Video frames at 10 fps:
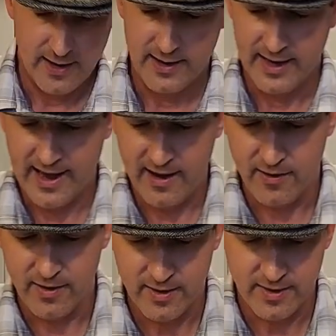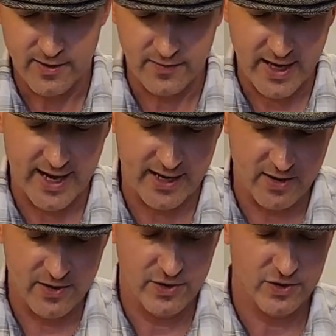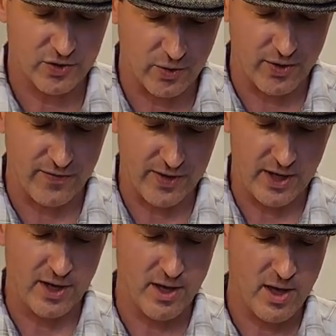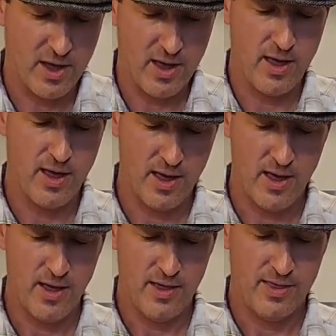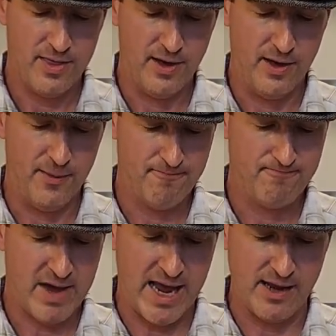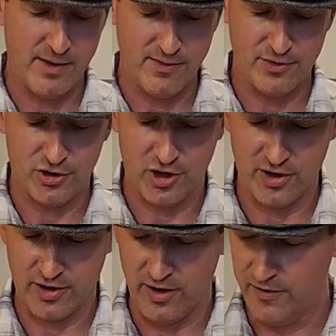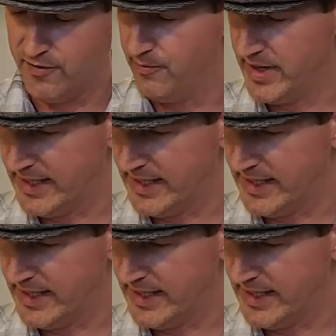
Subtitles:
Now, you've got sort of the main chunk of meat